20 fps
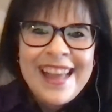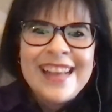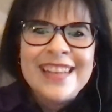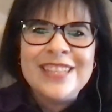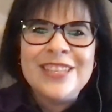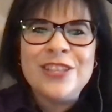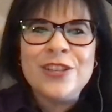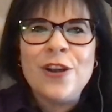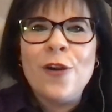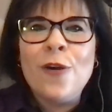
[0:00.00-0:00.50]

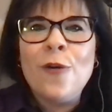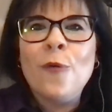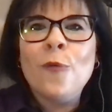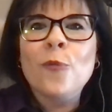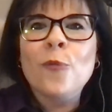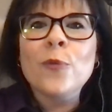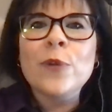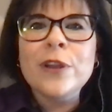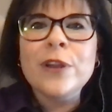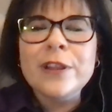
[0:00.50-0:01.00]
so
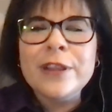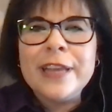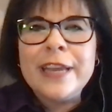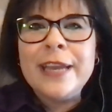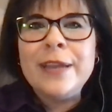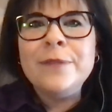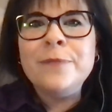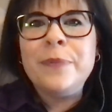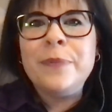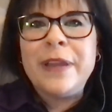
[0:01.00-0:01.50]

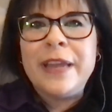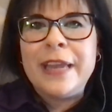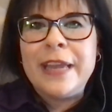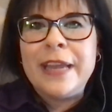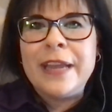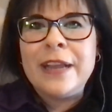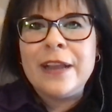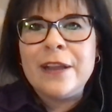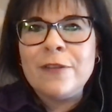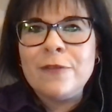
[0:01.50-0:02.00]
really
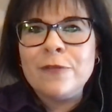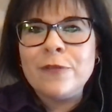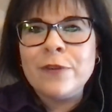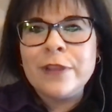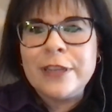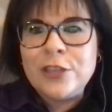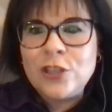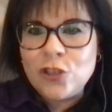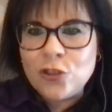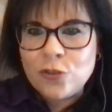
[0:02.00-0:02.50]
being
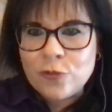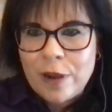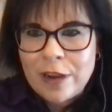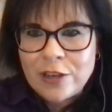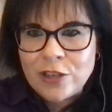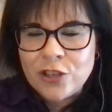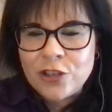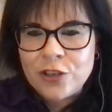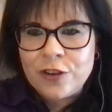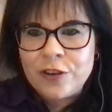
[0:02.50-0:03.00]
really
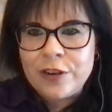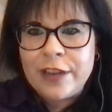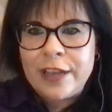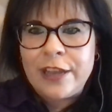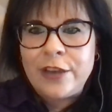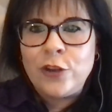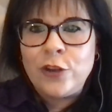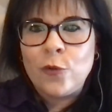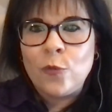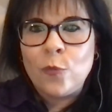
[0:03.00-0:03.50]
structured
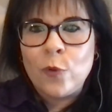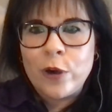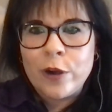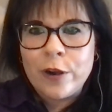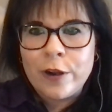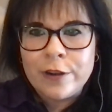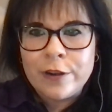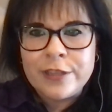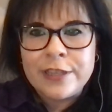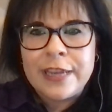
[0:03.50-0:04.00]
in your
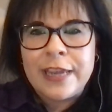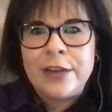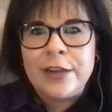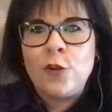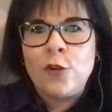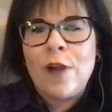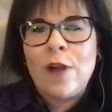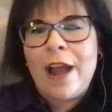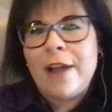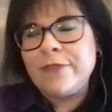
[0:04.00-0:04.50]
words and
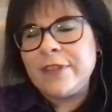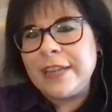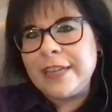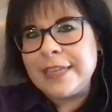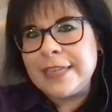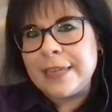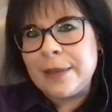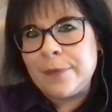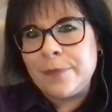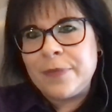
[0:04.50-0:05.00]

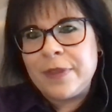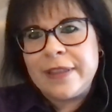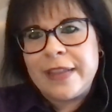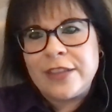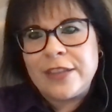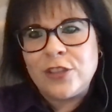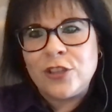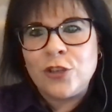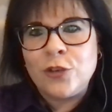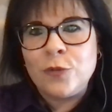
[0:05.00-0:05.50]
crafting something
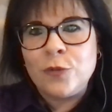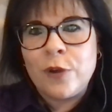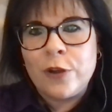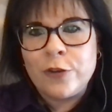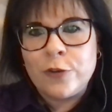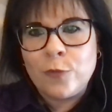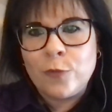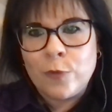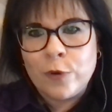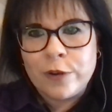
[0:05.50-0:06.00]
that's
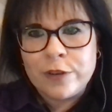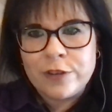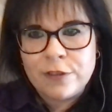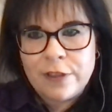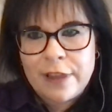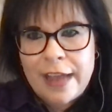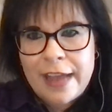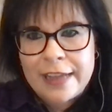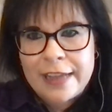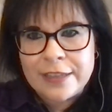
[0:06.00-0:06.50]
200 words or
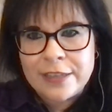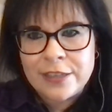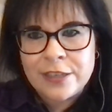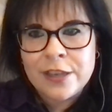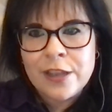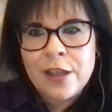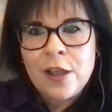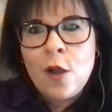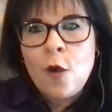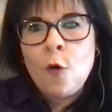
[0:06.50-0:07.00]
less
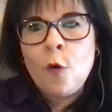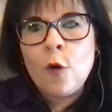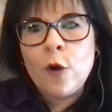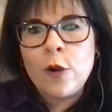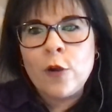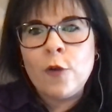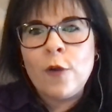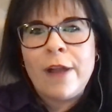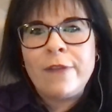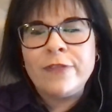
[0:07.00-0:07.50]
or
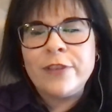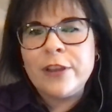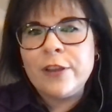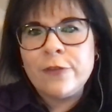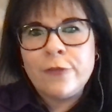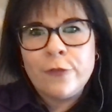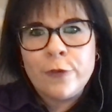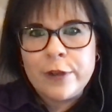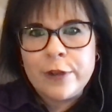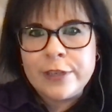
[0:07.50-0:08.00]
crafting
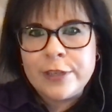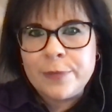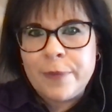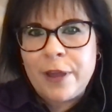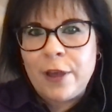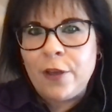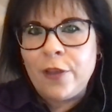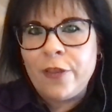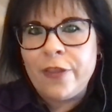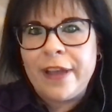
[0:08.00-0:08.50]
a
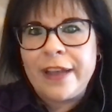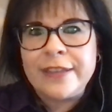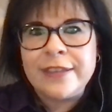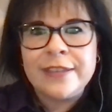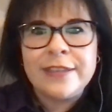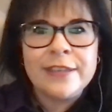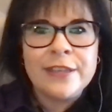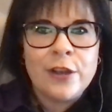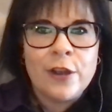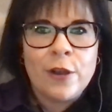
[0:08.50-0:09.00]
voicemail
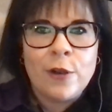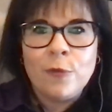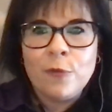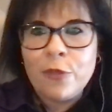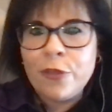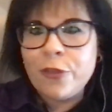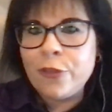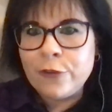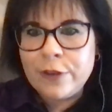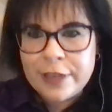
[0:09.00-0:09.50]
that's you know
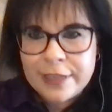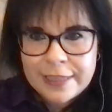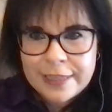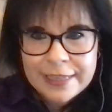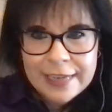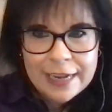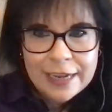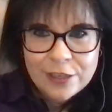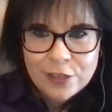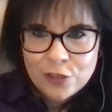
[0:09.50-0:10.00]
30
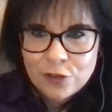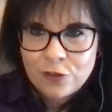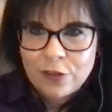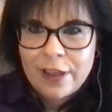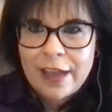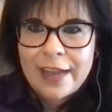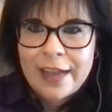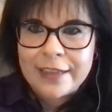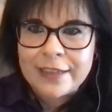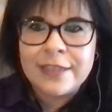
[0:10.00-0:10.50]
seconds or
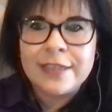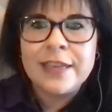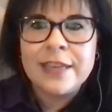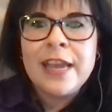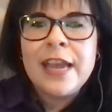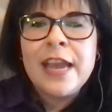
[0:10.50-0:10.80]
less